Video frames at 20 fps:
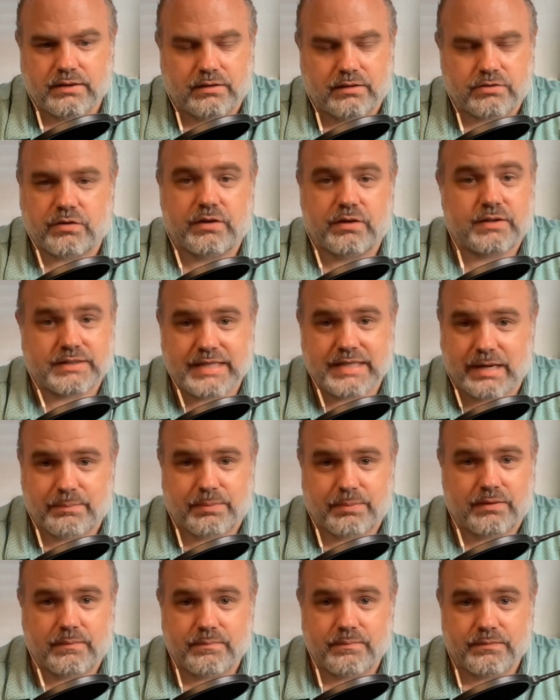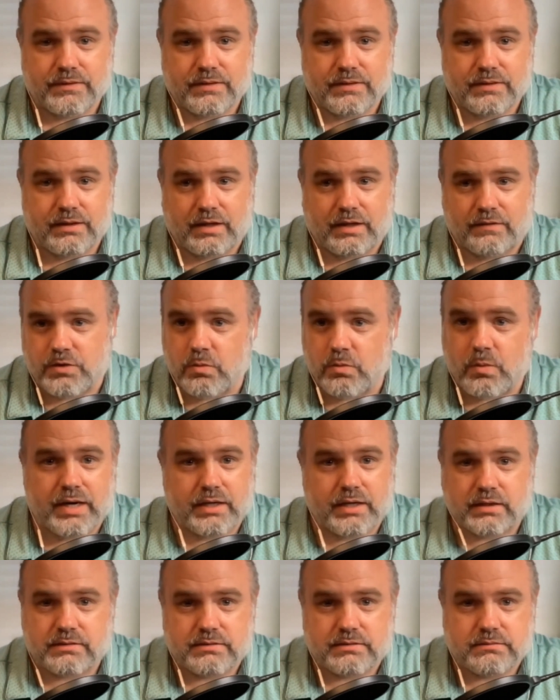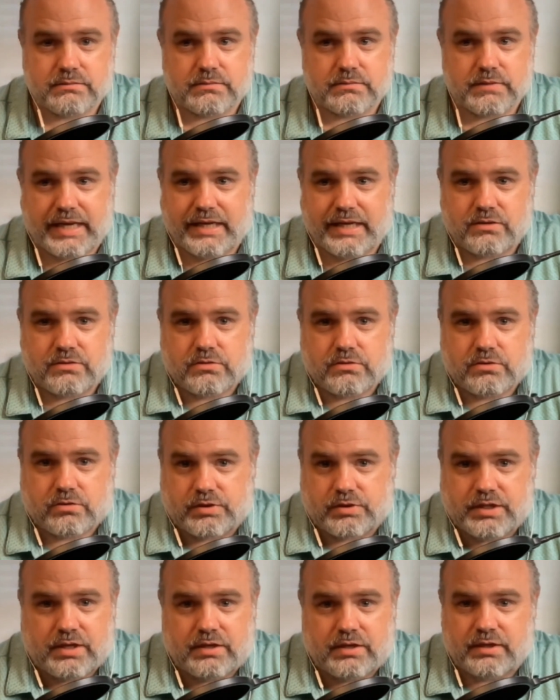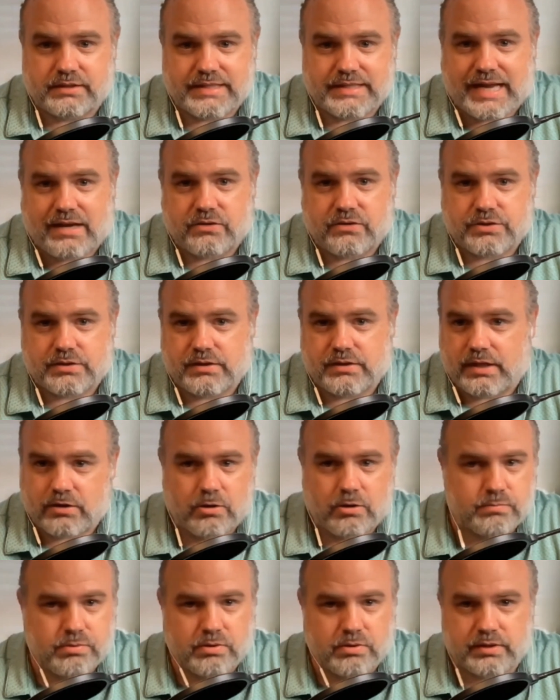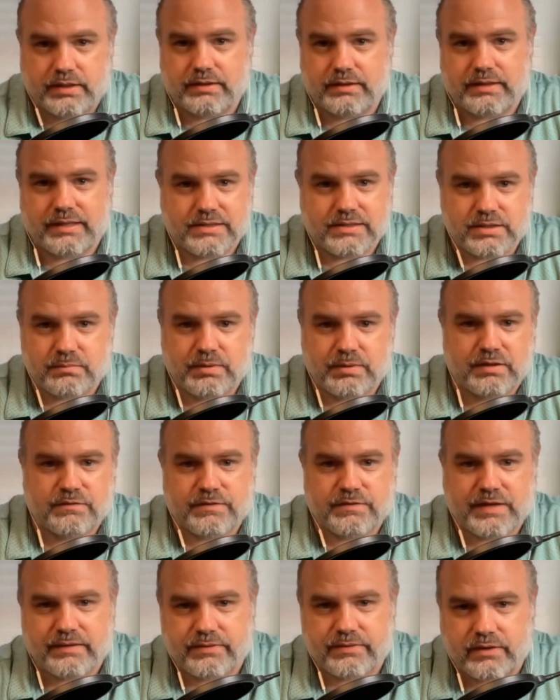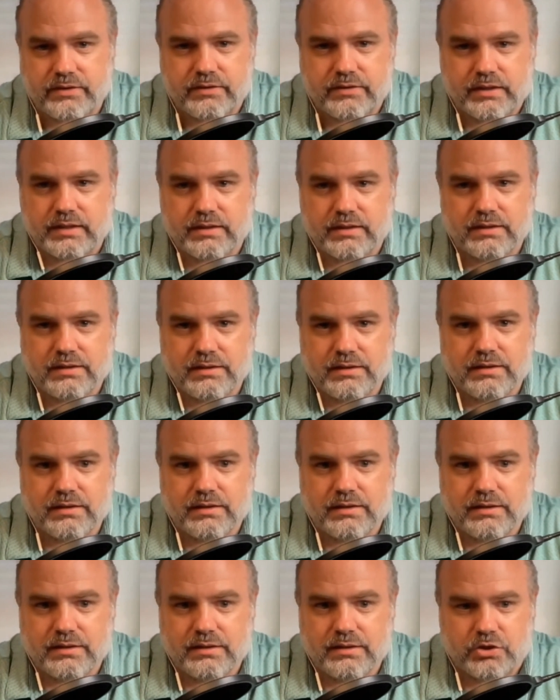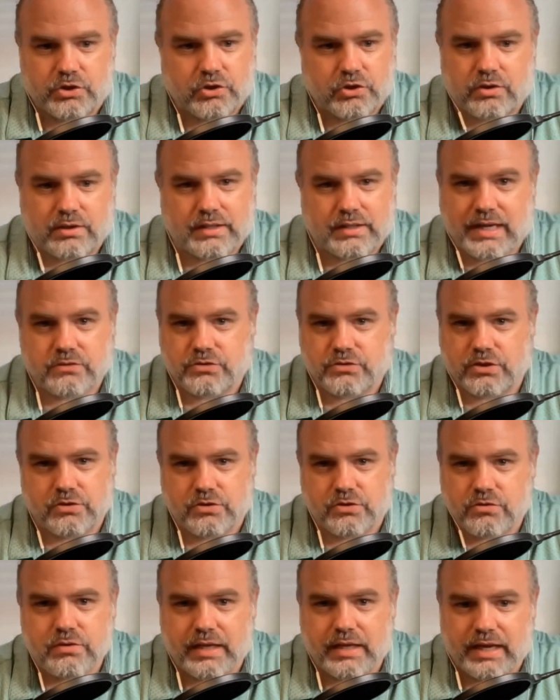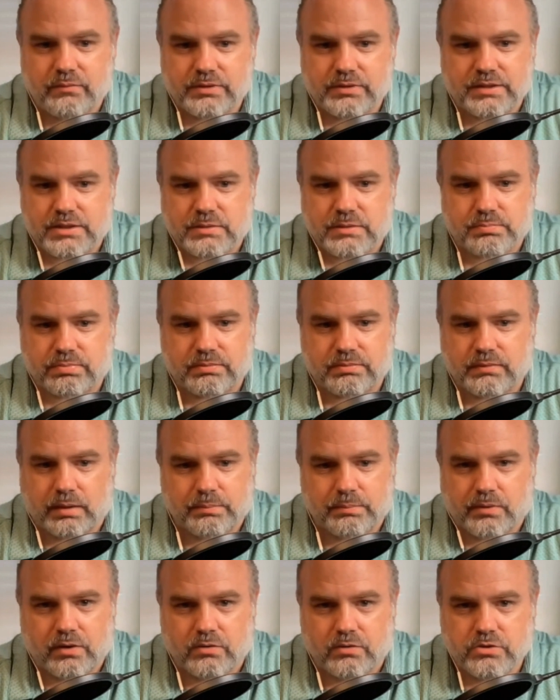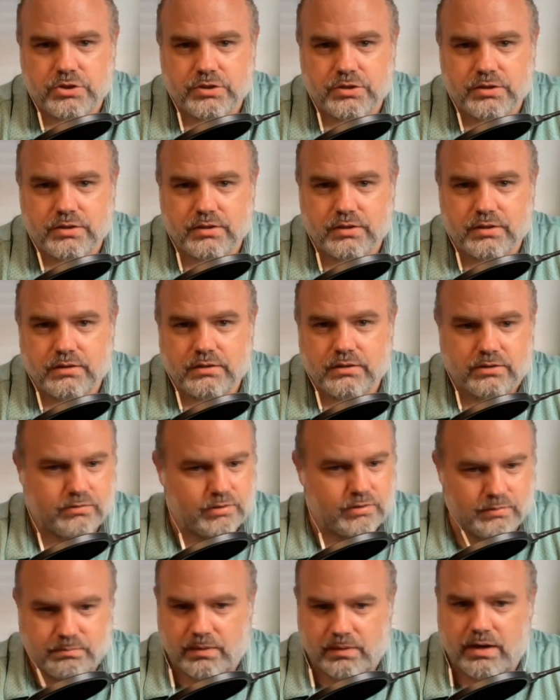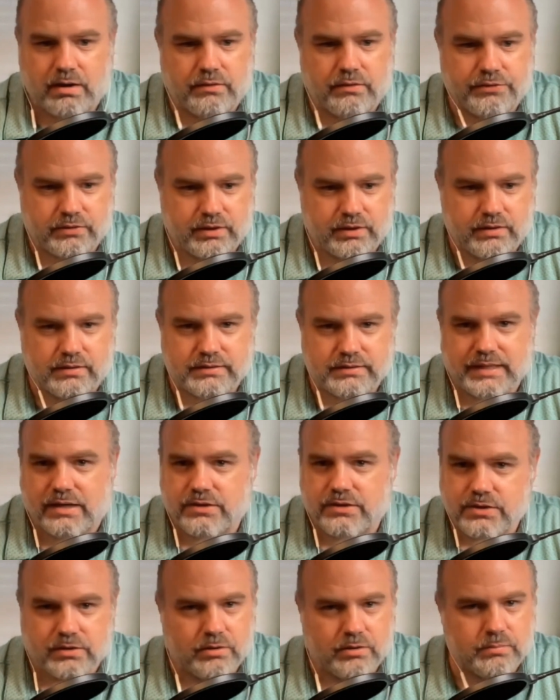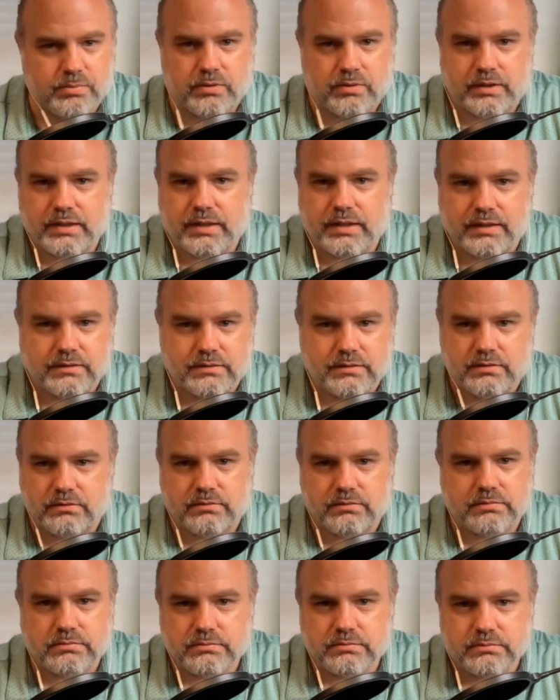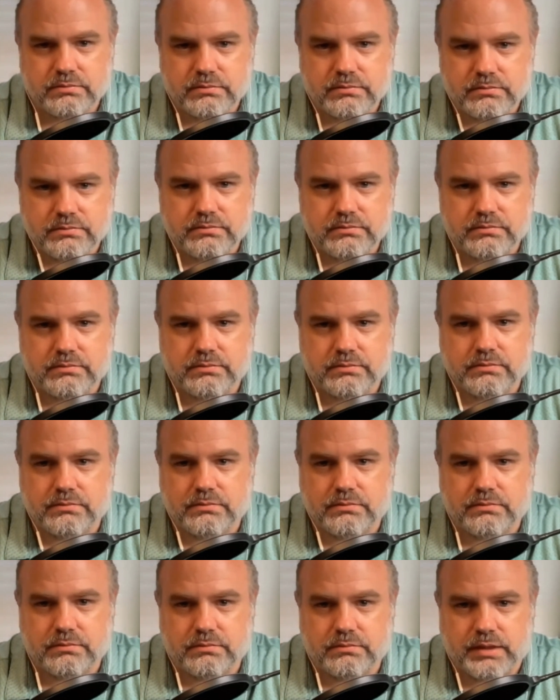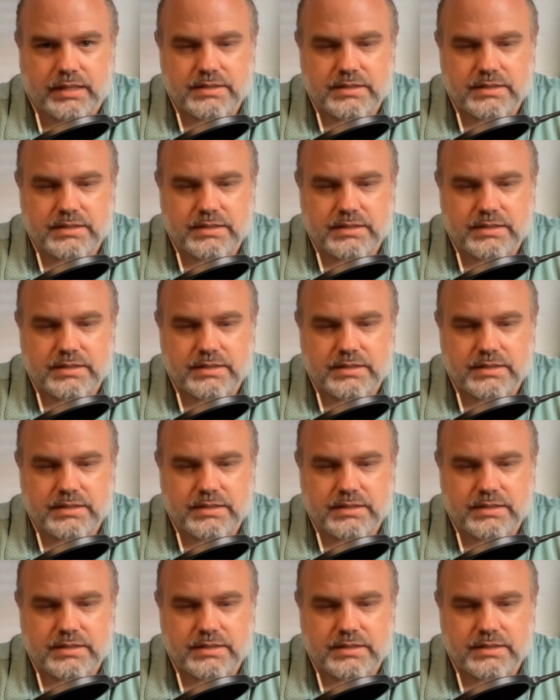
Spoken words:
So for example, if you want to take 300,000 and go put it in the S&P 500, you're allowed to do that with this approach. You could borrow 300,000 and go put it into the